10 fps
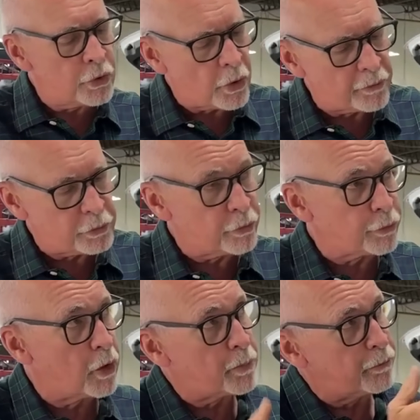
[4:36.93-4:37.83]
if you
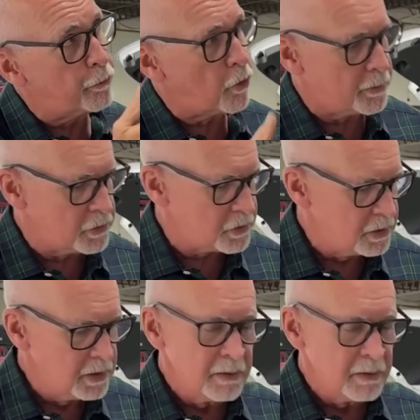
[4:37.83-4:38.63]
throw a performance